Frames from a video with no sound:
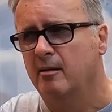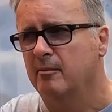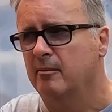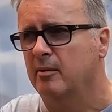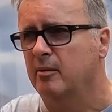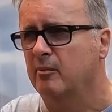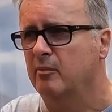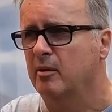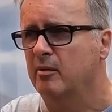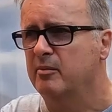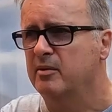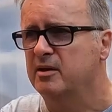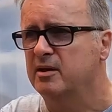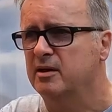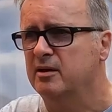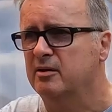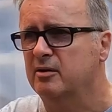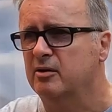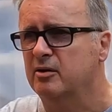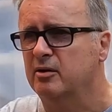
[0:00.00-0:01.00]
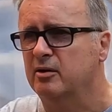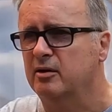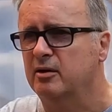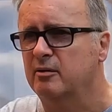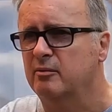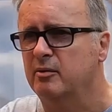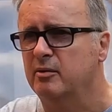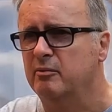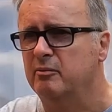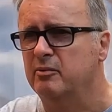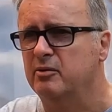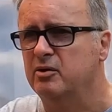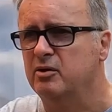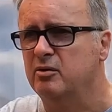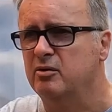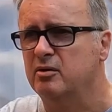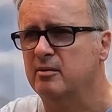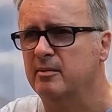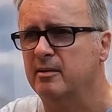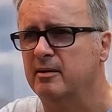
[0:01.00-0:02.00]
but when we did cook we would
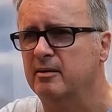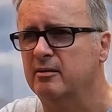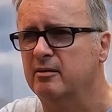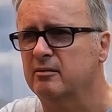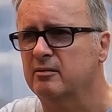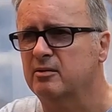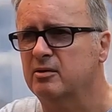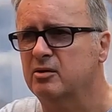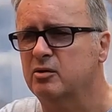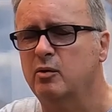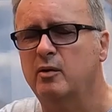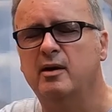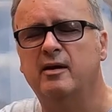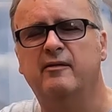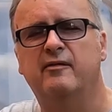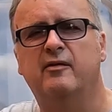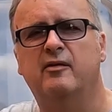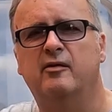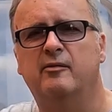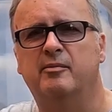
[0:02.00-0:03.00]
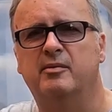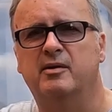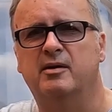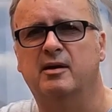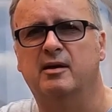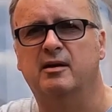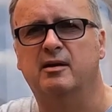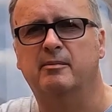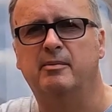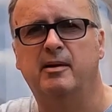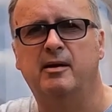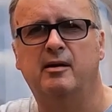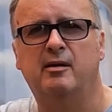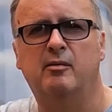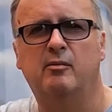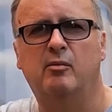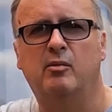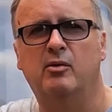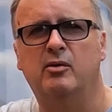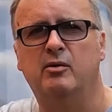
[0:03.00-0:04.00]
use about 25% depending
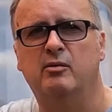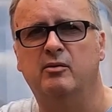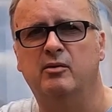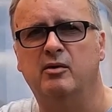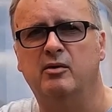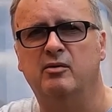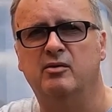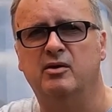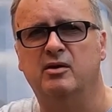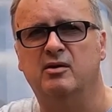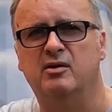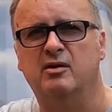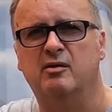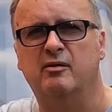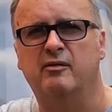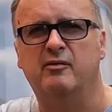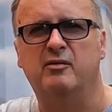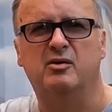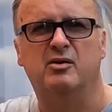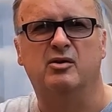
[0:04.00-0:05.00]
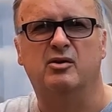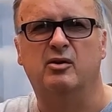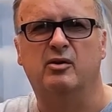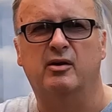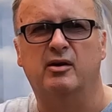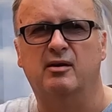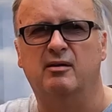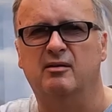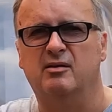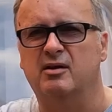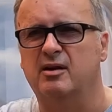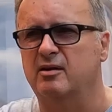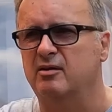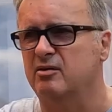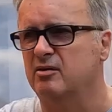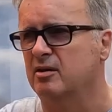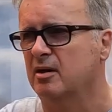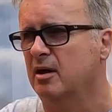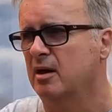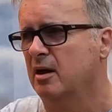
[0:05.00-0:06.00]
on what you were using. So if you're just cooking, say
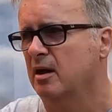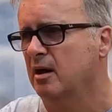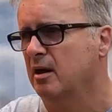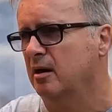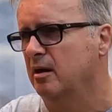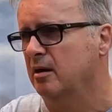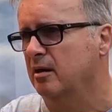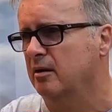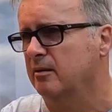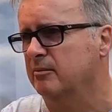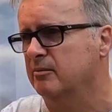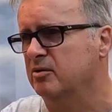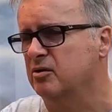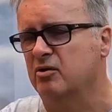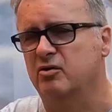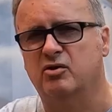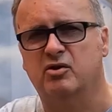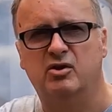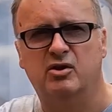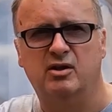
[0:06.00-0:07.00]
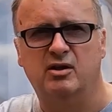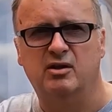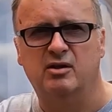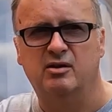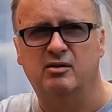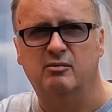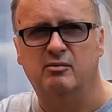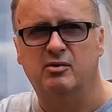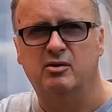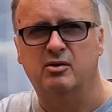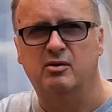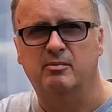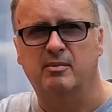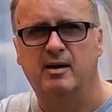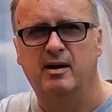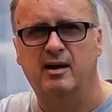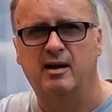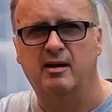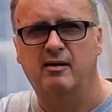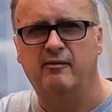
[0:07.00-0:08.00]
sausages, which is
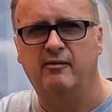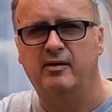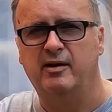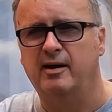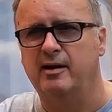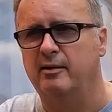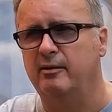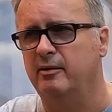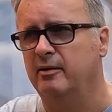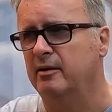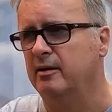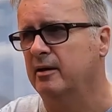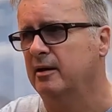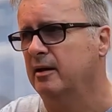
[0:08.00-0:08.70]
about half an hour,